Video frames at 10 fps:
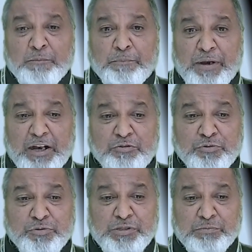
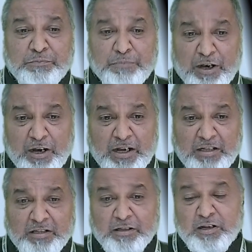produce
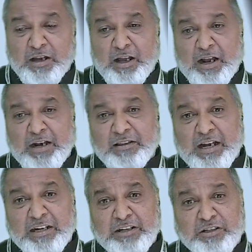product, and
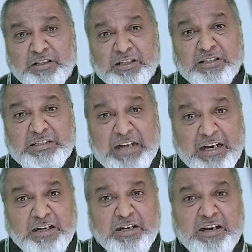that the
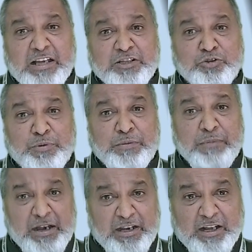standard has to be
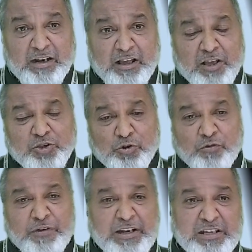maintained. So
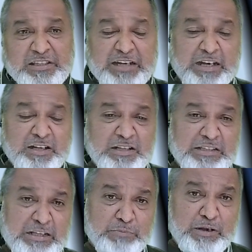various standards
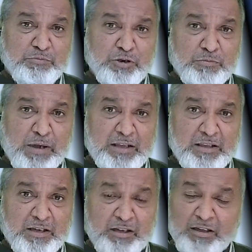has been put by
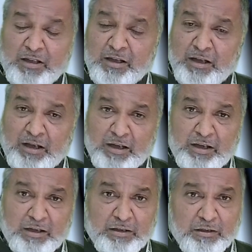the
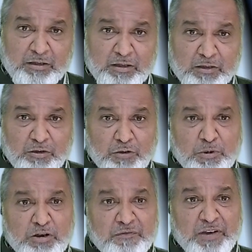
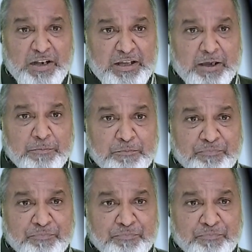government of India.